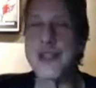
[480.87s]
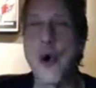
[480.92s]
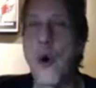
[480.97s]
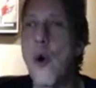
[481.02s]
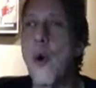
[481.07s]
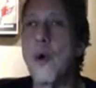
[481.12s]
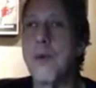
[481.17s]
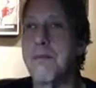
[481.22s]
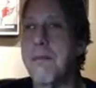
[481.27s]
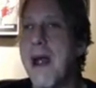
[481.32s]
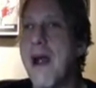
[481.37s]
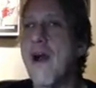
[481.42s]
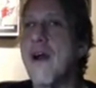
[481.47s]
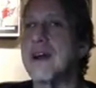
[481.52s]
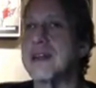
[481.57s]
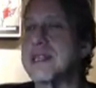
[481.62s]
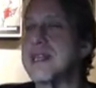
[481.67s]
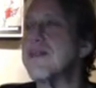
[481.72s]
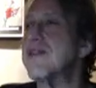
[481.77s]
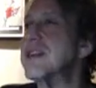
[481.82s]
its own
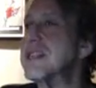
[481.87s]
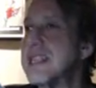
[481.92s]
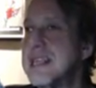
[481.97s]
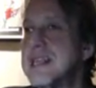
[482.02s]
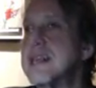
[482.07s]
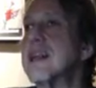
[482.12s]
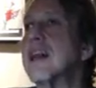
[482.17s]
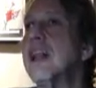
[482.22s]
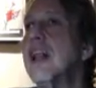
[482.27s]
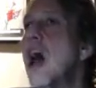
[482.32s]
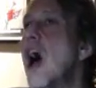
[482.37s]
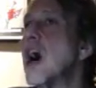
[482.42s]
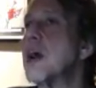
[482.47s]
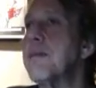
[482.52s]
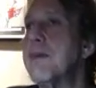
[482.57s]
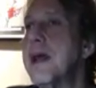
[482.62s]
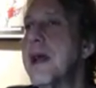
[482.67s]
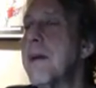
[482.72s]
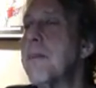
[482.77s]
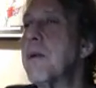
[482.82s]
merits, if it didn't
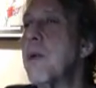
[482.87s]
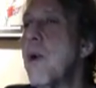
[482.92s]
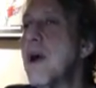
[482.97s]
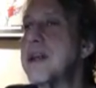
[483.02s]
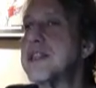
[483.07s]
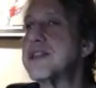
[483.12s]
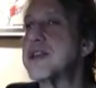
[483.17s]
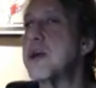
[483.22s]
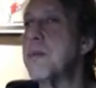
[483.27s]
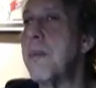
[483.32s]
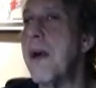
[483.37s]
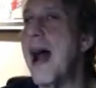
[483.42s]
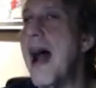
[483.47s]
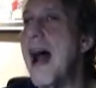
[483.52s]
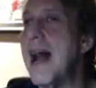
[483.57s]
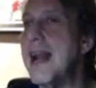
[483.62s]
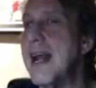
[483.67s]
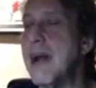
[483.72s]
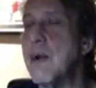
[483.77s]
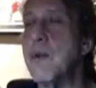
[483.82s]
clog me up quite so
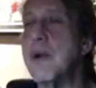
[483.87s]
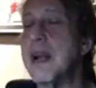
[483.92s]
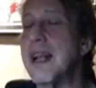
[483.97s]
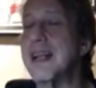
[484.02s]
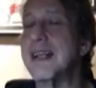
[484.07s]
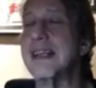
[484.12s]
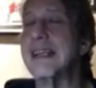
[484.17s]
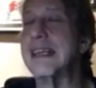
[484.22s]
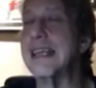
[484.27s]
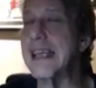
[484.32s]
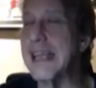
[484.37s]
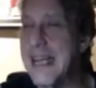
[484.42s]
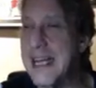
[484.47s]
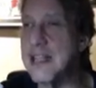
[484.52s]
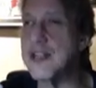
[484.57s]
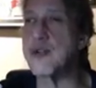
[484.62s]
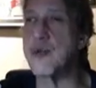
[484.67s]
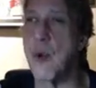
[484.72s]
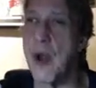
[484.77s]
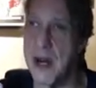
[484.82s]
bad, it would at
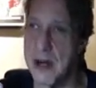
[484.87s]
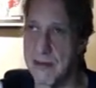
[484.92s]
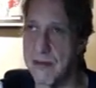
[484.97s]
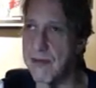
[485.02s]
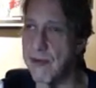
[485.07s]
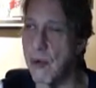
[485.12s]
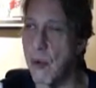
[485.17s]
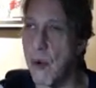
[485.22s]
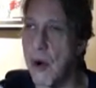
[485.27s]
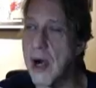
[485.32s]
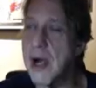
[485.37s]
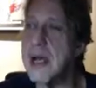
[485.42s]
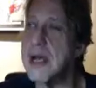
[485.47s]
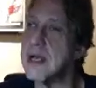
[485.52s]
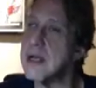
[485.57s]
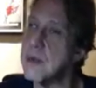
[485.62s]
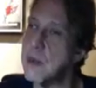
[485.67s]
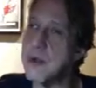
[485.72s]
least rate a 4,